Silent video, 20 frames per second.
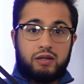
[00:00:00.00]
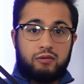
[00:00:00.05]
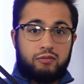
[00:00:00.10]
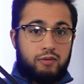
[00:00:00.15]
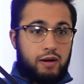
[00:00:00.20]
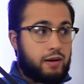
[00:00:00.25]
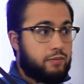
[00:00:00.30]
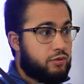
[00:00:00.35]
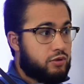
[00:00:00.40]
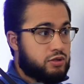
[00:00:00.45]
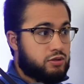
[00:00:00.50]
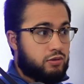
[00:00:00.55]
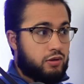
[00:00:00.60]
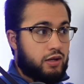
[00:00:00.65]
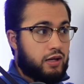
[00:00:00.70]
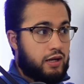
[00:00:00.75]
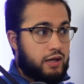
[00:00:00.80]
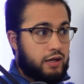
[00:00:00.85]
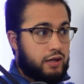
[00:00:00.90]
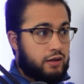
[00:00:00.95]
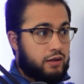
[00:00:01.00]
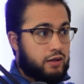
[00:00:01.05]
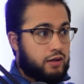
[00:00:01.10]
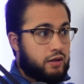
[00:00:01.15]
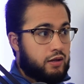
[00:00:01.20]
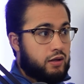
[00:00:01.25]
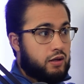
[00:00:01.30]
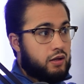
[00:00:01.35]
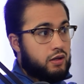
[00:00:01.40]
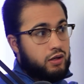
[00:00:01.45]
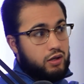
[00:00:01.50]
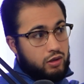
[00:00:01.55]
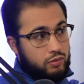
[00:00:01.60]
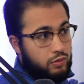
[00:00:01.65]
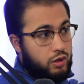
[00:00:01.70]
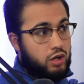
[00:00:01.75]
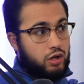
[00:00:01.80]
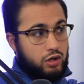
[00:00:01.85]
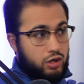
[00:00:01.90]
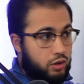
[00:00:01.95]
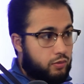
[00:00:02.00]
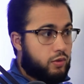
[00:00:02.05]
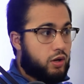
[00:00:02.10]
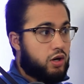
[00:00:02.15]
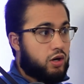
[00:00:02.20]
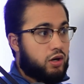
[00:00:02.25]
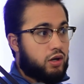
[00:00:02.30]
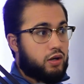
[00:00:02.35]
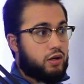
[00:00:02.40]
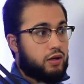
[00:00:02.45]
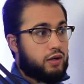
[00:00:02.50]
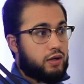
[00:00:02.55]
the rebels were like, come on, come on.